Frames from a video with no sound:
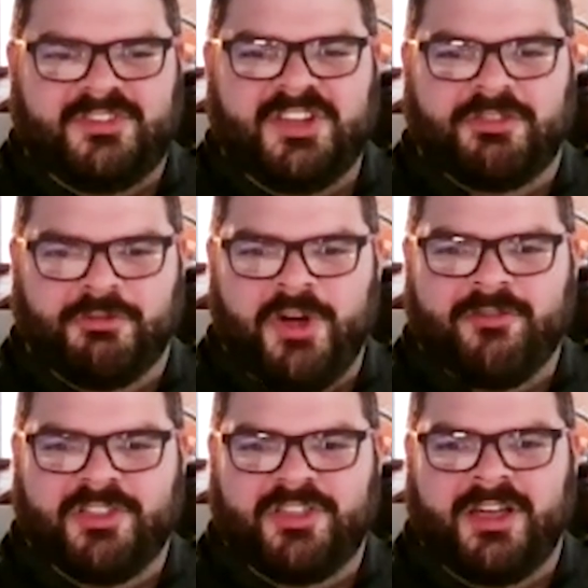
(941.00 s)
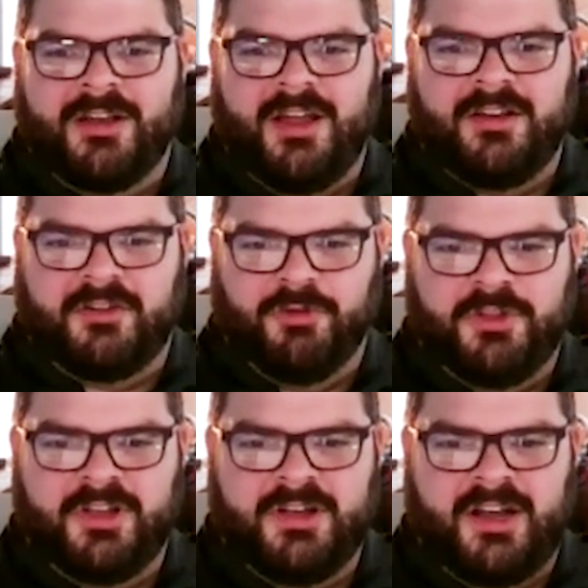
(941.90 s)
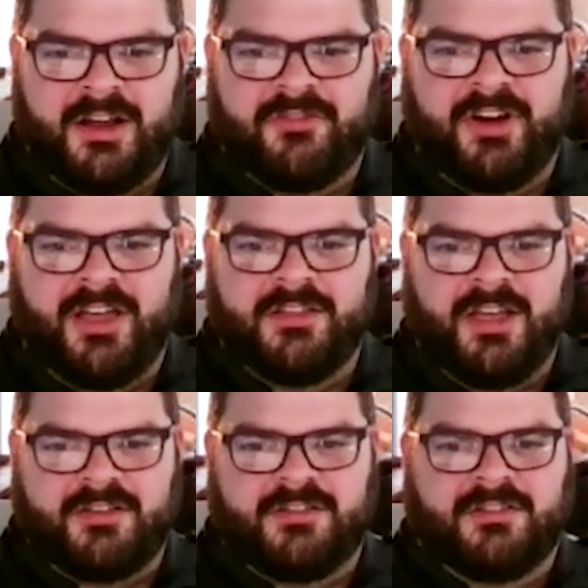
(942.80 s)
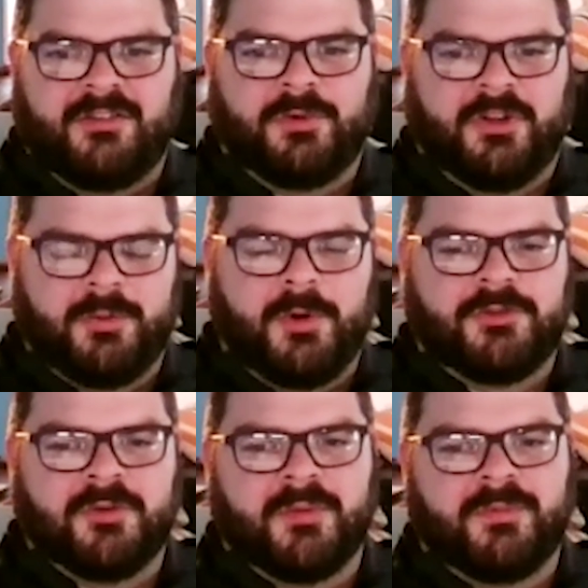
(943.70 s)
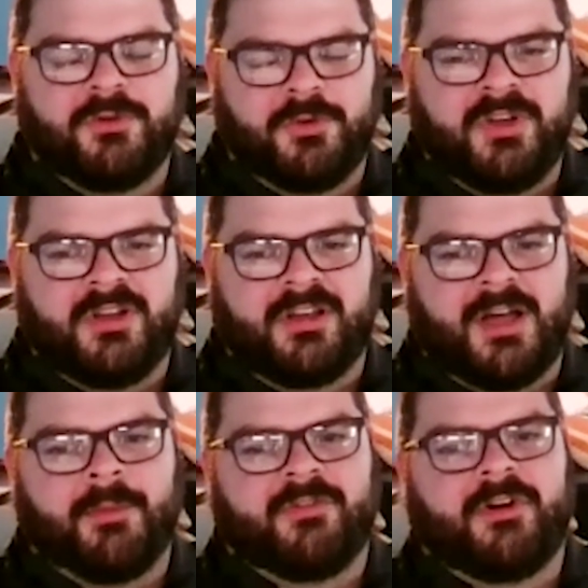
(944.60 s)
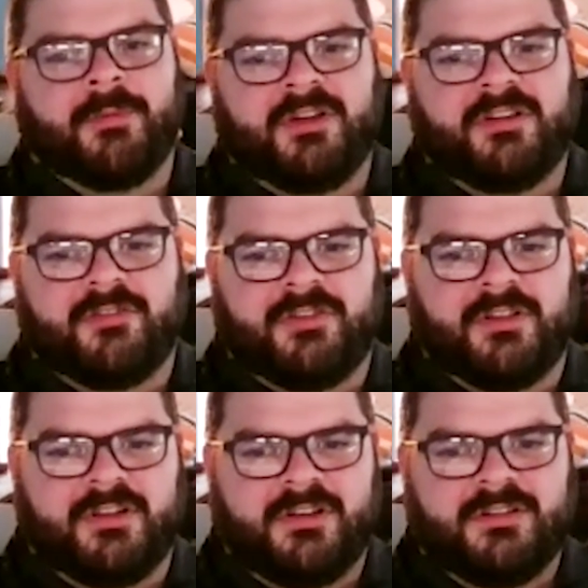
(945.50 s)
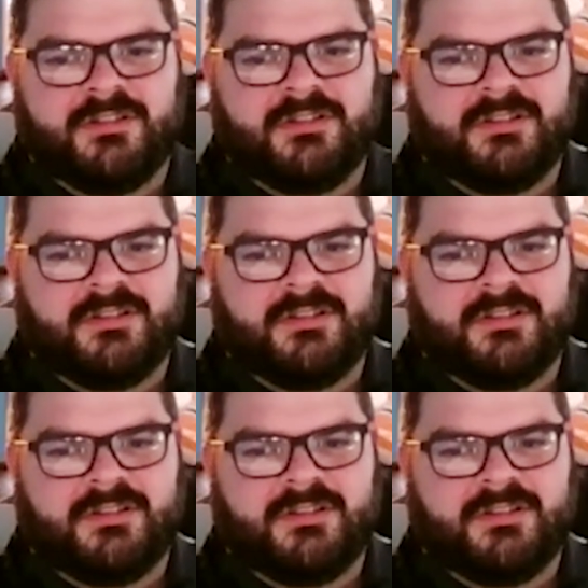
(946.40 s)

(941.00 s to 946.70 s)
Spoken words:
see through everything and to really identify that yes, this is what it's supposed to be. So doing it in a calm environment, definitely,